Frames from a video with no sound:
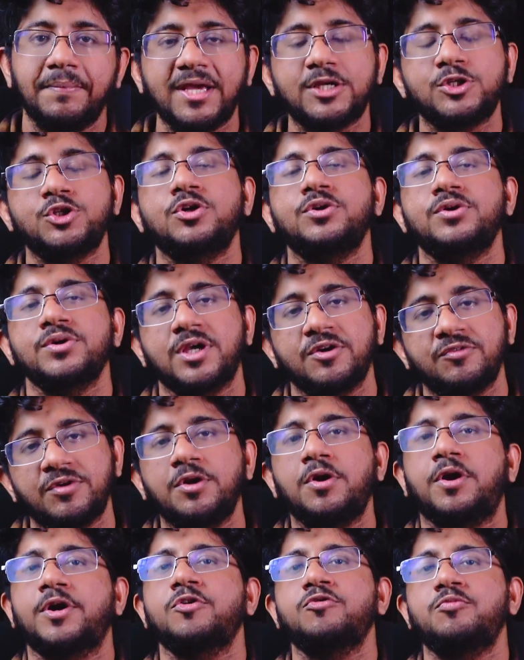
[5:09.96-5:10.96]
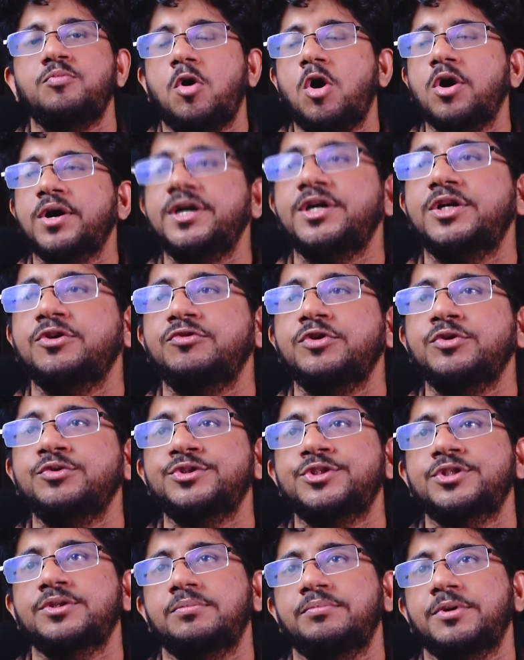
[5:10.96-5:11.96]
Make sure to give a lot of mock
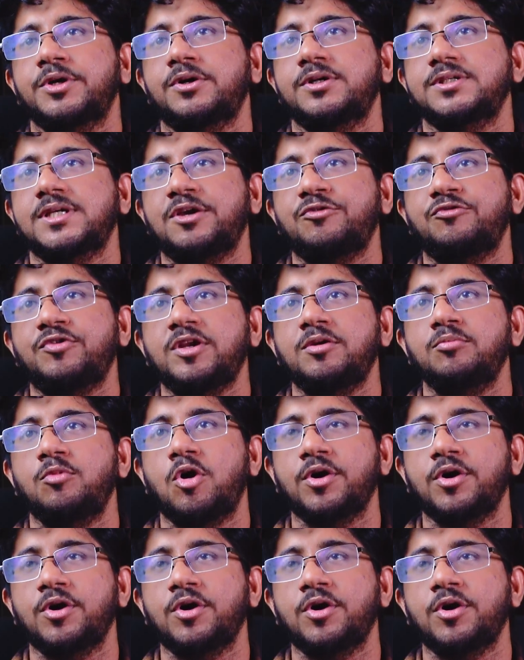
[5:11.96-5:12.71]
interviews, because I feel